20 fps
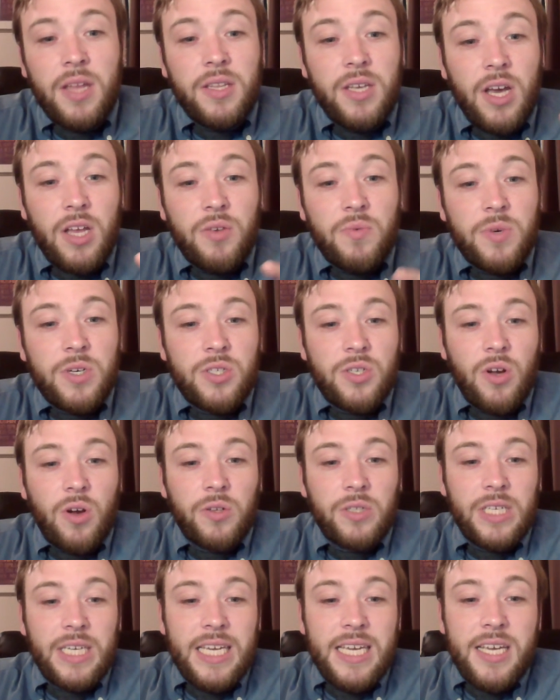The other one is
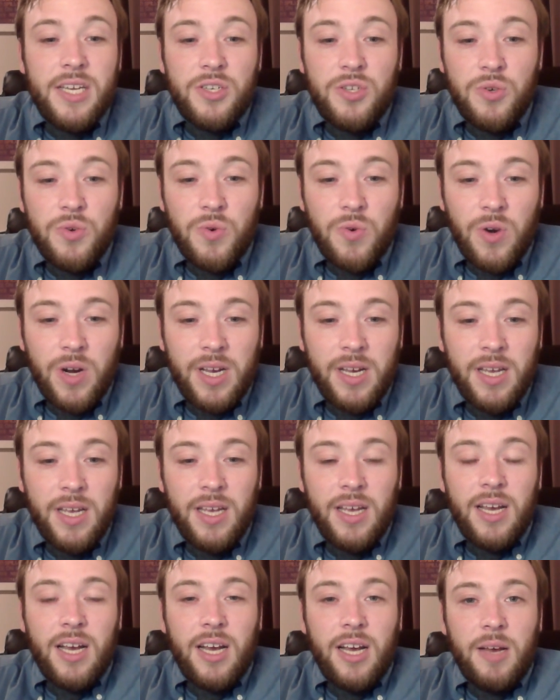called e-tutoring,
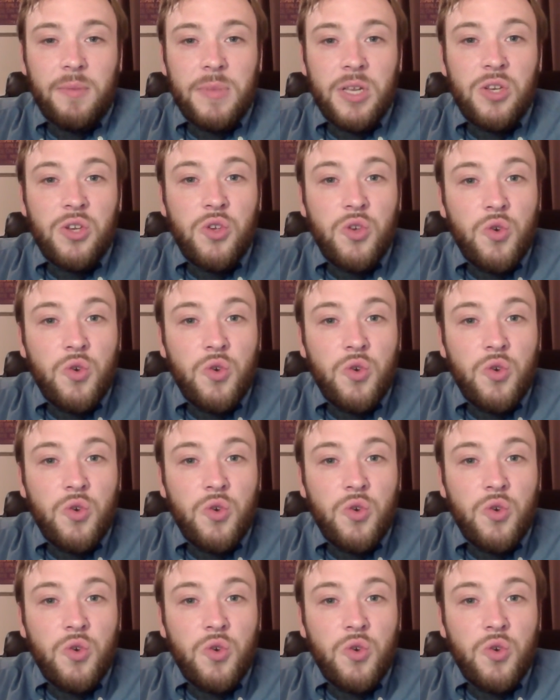and